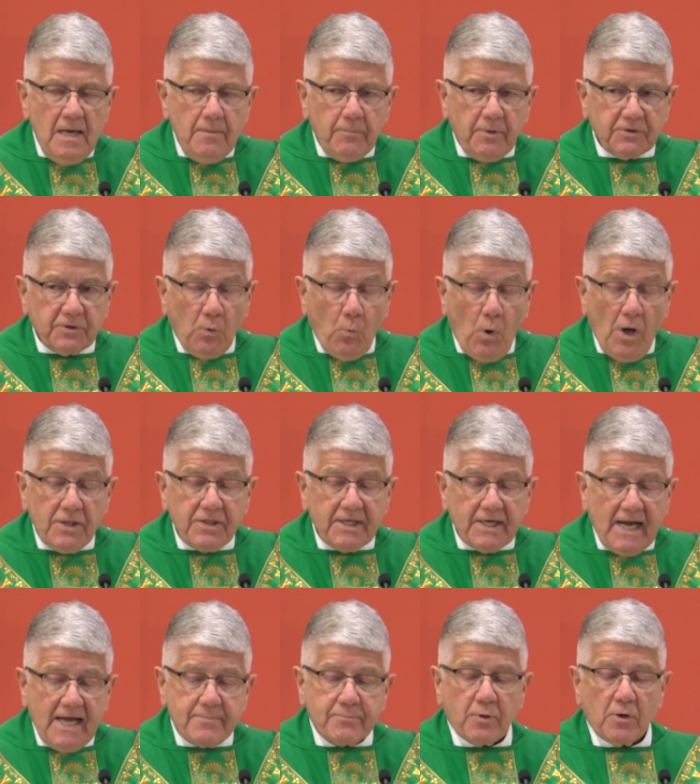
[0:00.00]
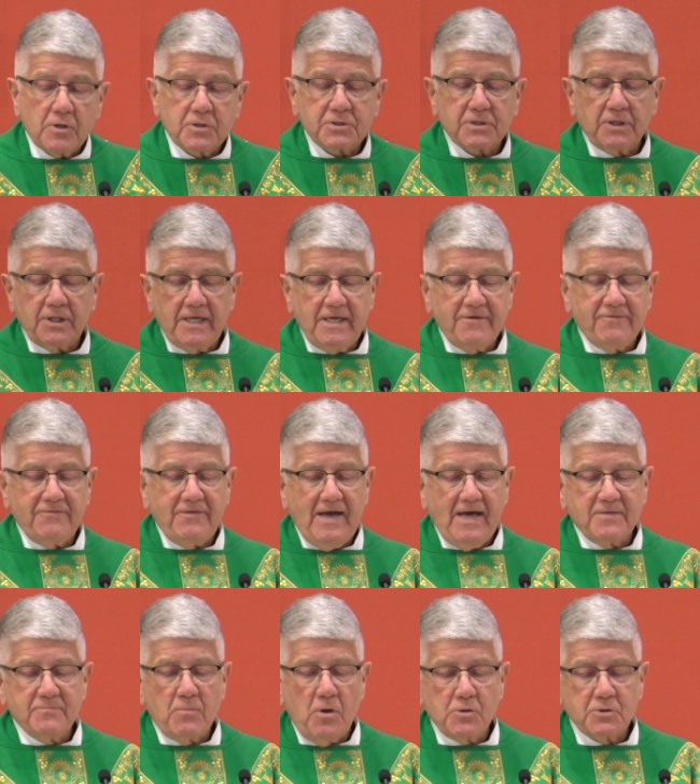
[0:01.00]
But the one that I personally have
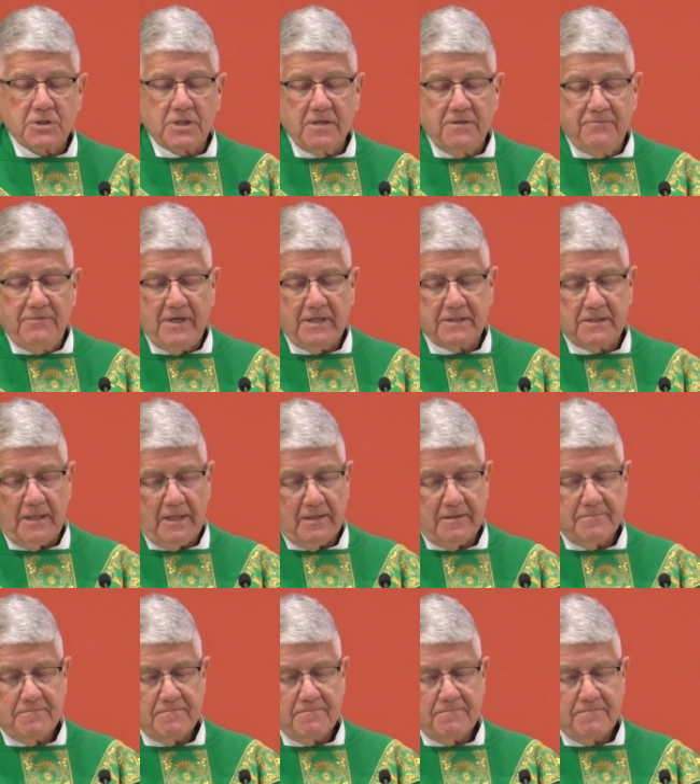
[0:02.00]
found most convicting,